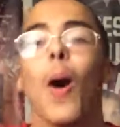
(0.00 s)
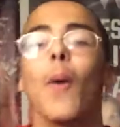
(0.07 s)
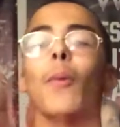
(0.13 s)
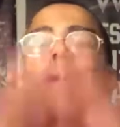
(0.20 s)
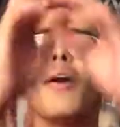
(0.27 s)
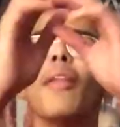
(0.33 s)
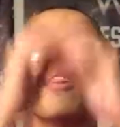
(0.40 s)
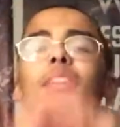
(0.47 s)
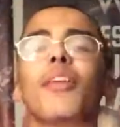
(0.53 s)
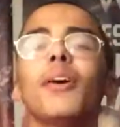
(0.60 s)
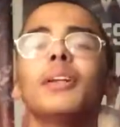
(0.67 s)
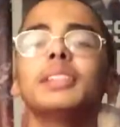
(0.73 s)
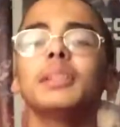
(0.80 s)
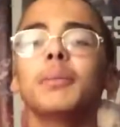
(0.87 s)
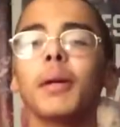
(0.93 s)
Well,
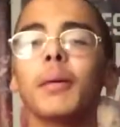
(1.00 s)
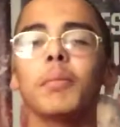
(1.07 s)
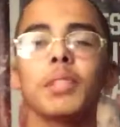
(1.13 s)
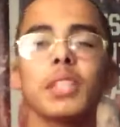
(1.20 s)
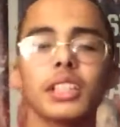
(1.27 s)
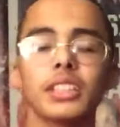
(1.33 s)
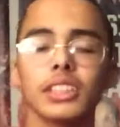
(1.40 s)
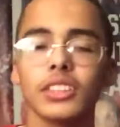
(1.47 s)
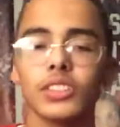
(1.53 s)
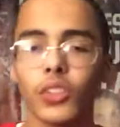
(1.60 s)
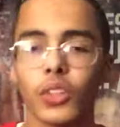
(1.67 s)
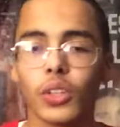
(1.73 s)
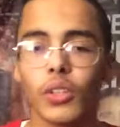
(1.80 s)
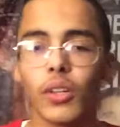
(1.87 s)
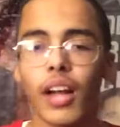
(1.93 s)
those are my predictions
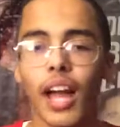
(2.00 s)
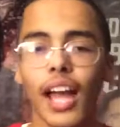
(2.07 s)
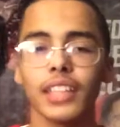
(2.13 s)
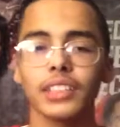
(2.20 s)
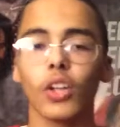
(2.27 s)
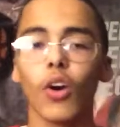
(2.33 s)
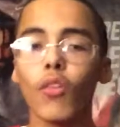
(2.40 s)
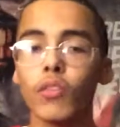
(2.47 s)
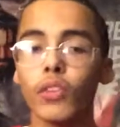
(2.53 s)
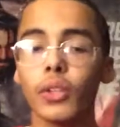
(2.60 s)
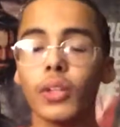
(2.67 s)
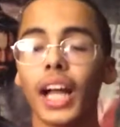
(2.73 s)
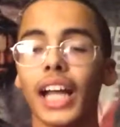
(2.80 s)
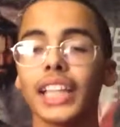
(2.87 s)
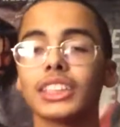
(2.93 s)
for you guys. Hopefully
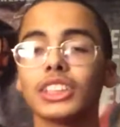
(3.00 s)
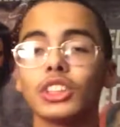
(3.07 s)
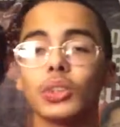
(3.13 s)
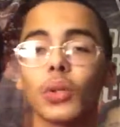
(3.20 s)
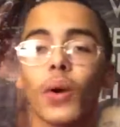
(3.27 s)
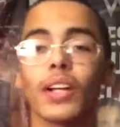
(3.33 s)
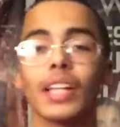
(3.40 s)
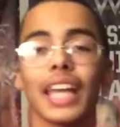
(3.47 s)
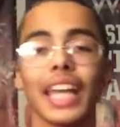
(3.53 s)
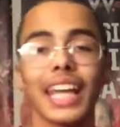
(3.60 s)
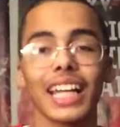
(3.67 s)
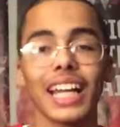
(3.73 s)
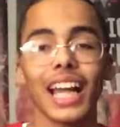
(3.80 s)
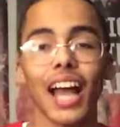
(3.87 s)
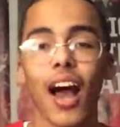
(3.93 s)
you guys enjoyed
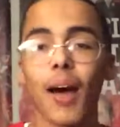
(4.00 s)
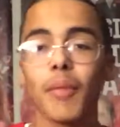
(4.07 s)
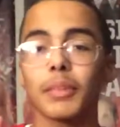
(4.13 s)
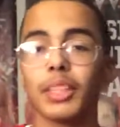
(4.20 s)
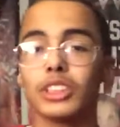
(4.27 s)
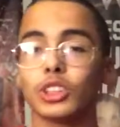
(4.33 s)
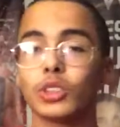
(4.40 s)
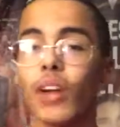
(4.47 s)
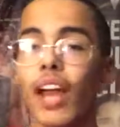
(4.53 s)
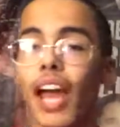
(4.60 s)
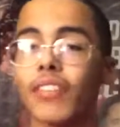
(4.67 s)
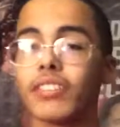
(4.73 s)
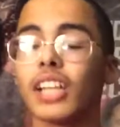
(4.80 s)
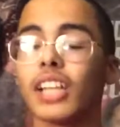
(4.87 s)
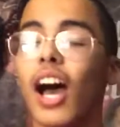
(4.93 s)
it. The
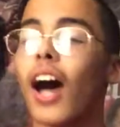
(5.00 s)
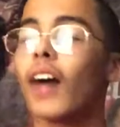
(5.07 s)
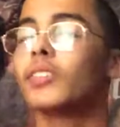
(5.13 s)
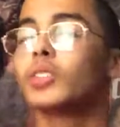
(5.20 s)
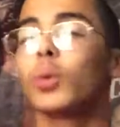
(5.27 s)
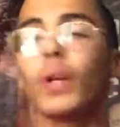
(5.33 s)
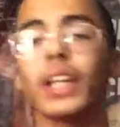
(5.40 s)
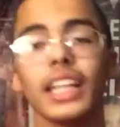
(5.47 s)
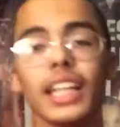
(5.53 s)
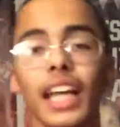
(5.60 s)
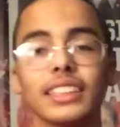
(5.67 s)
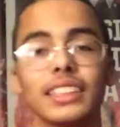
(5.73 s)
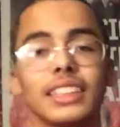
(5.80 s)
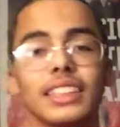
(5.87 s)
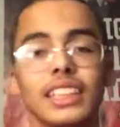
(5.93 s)
draft of
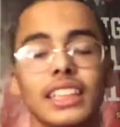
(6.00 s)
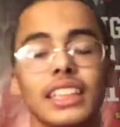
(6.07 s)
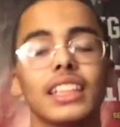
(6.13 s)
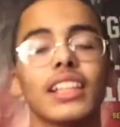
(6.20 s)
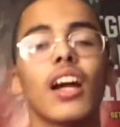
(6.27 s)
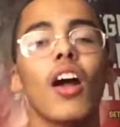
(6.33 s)
2019